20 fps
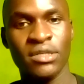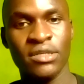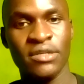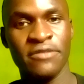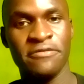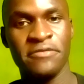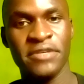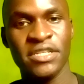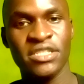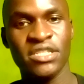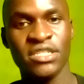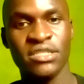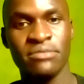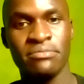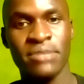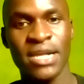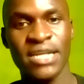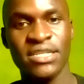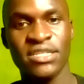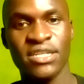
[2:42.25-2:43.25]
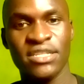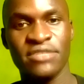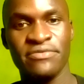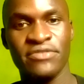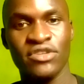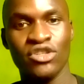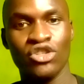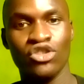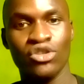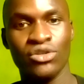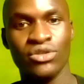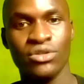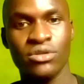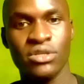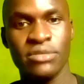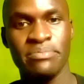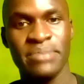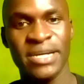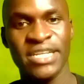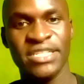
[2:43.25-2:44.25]
infected blood transfusion to
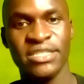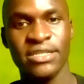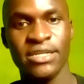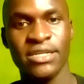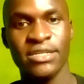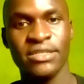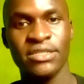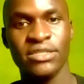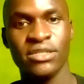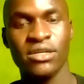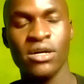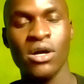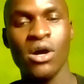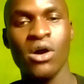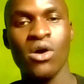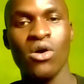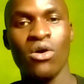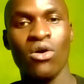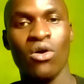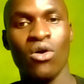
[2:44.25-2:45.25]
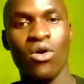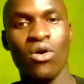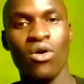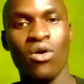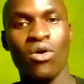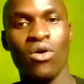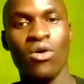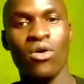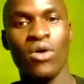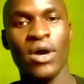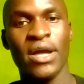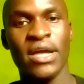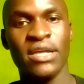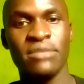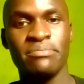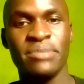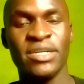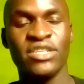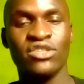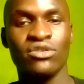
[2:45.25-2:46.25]
the patient, or
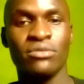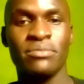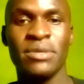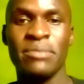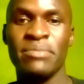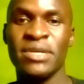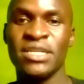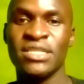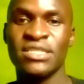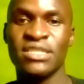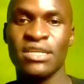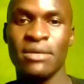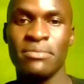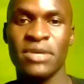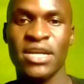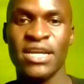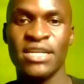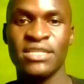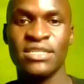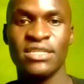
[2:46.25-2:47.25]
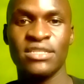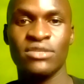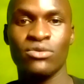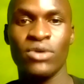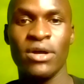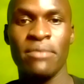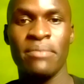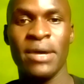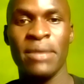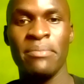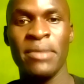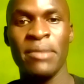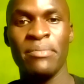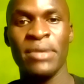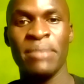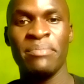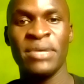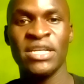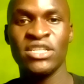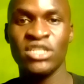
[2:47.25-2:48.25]
any person maybe in some cases whereby
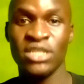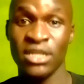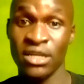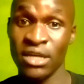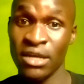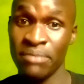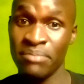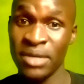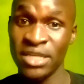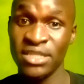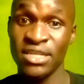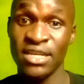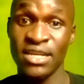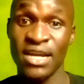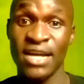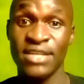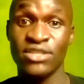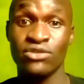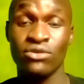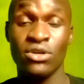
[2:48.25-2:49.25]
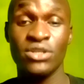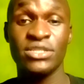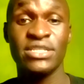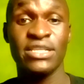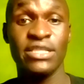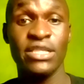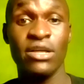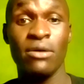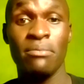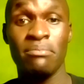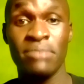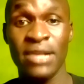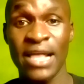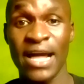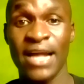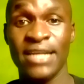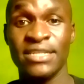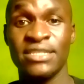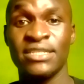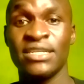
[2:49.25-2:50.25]
maybe a patient has lost a lot of
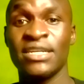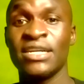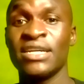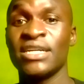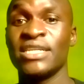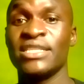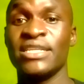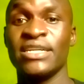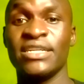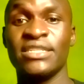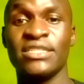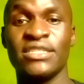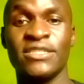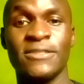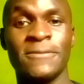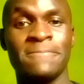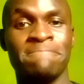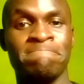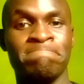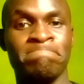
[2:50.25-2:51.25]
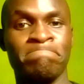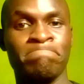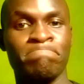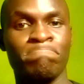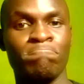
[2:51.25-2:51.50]
blood, then